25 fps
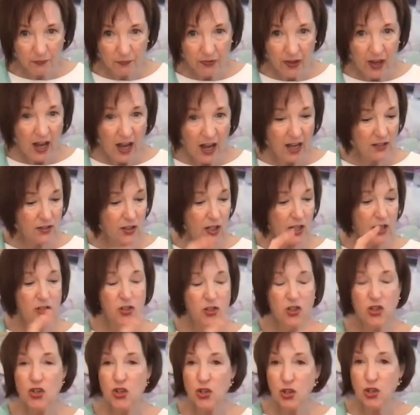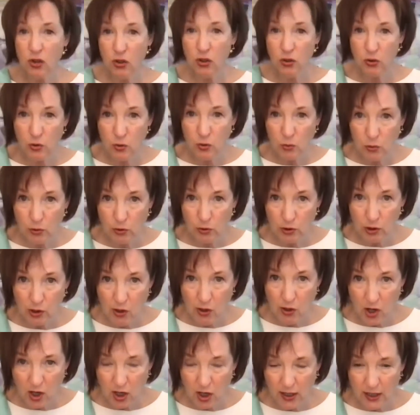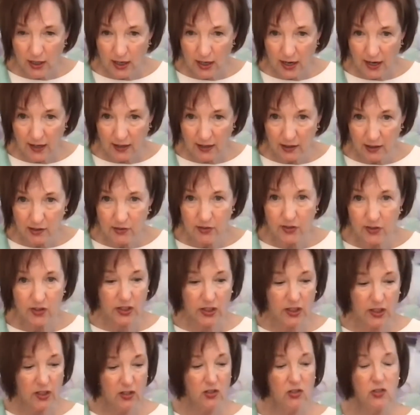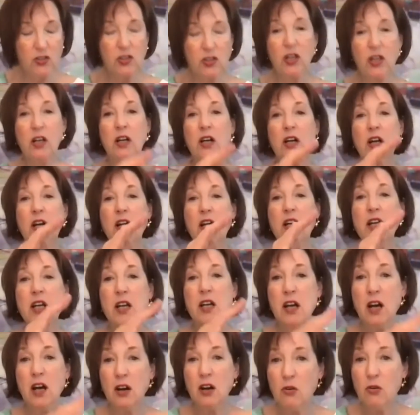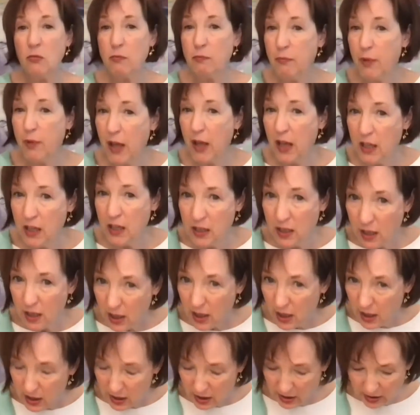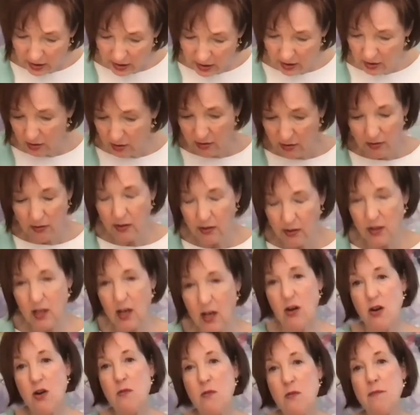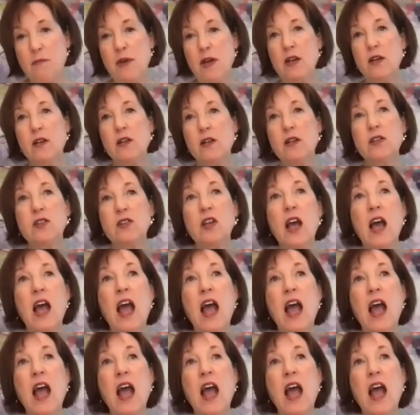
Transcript: has had two long analyses, you know, been in therapies.